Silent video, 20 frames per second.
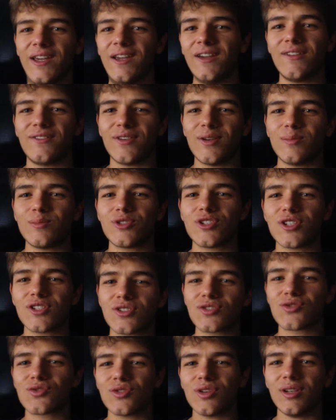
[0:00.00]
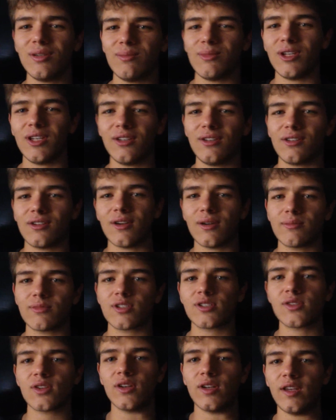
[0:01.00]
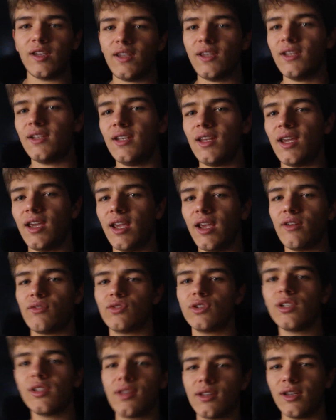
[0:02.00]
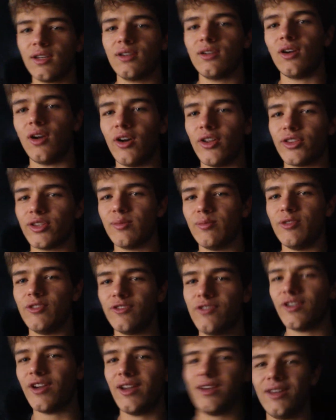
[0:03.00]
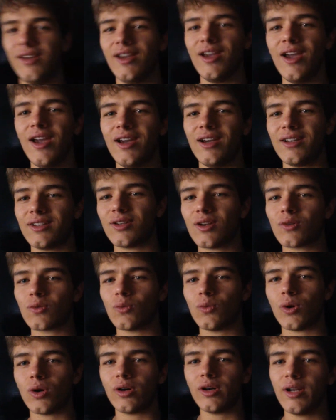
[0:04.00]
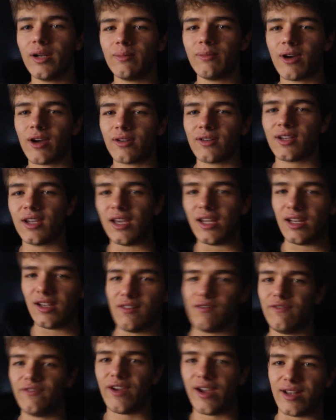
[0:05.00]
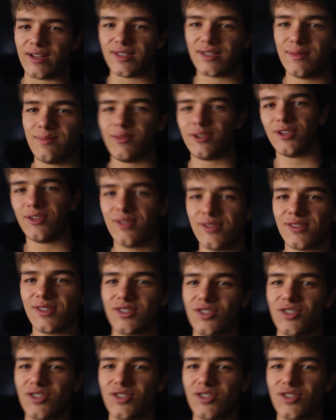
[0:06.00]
if I'm just dreaming, you know, I'm just going to eat everything on the buffet and not worry about getting fat because